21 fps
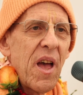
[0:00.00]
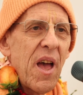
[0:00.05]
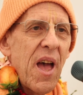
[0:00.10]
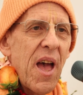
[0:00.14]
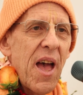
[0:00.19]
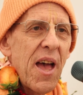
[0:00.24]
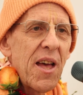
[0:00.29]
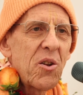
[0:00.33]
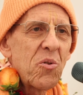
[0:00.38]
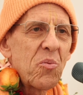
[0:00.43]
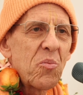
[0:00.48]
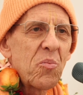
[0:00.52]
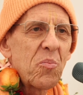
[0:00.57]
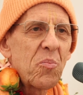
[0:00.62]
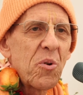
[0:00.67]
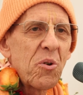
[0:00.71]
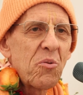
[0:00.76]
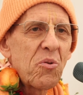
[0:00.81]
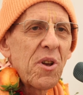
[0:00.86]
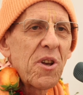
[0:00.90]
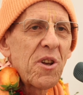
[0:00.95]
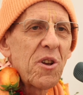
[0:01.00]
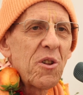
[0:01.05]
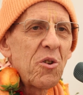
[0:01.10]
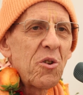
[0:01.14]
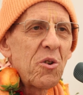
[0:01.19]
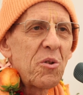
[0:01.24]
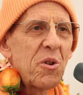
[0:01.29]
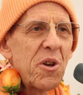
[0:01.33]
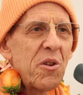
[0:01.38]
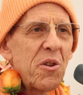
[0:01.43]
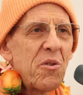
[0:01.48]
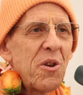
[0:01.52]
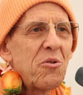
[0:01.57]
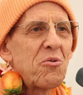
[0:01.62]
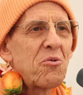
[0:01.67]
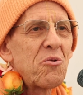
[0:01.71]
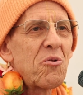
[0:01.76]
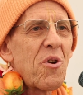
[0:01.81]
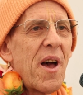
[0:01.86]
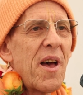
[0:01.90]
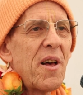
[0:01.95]
And particularly this
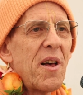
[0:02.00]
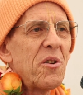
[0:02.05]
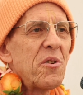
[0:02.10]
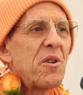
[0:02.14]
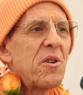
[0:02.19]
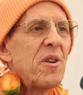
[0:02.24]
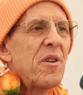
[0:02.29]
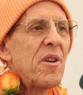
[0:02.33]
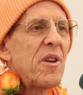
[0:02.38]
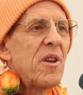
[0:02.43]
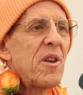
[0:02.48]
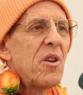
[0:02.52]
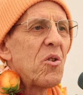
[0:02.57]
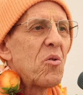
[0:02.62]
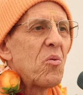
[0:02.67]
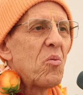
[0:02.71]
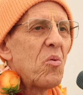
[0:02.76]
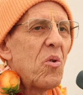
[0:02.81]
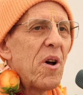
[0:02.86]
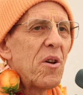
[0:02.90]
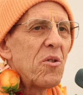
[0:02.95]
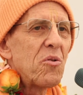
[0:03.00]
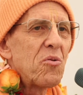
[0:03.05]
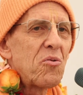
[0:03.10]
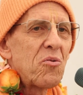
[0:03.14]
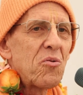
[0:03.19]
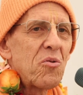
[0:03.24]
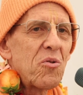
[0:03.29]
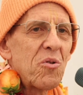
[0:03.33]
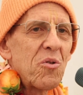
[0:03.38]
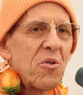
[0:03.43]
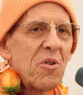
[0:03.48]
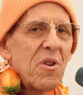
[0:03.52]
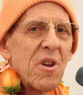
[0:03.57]
child was